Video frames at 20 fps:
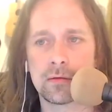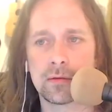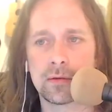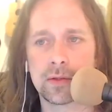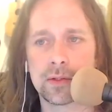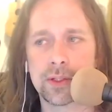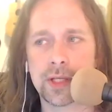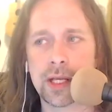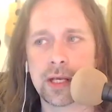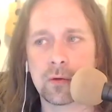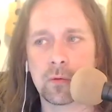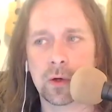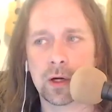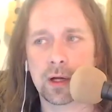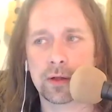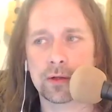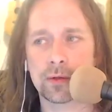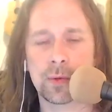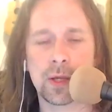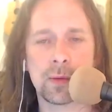seeing what
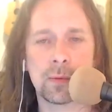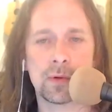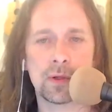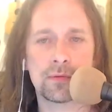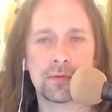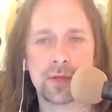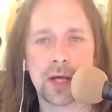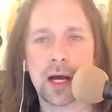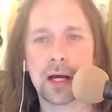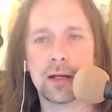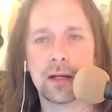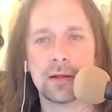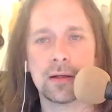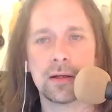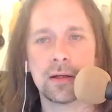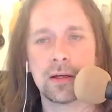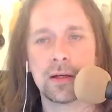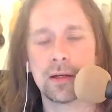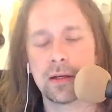other people have done.